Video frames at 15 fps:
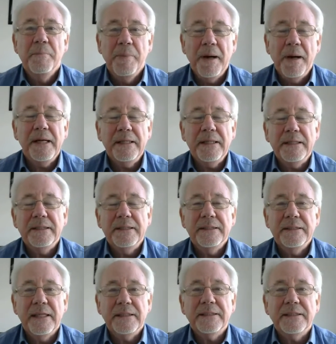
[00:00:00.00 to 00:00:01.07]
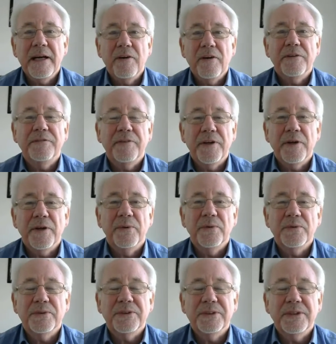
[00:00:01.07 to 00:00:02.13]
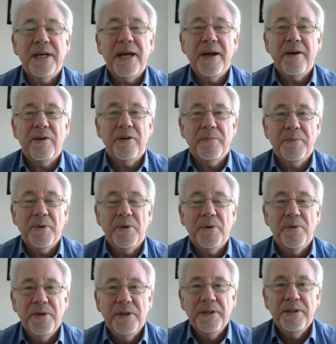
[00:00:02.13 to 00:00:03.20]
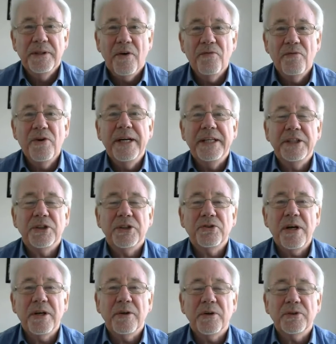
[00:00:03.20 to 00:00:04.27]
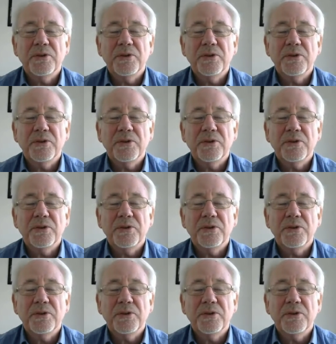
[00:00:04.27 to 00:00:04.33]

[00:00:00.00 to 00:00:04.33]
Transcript: But that's how I felt. Terrible. I really struggled.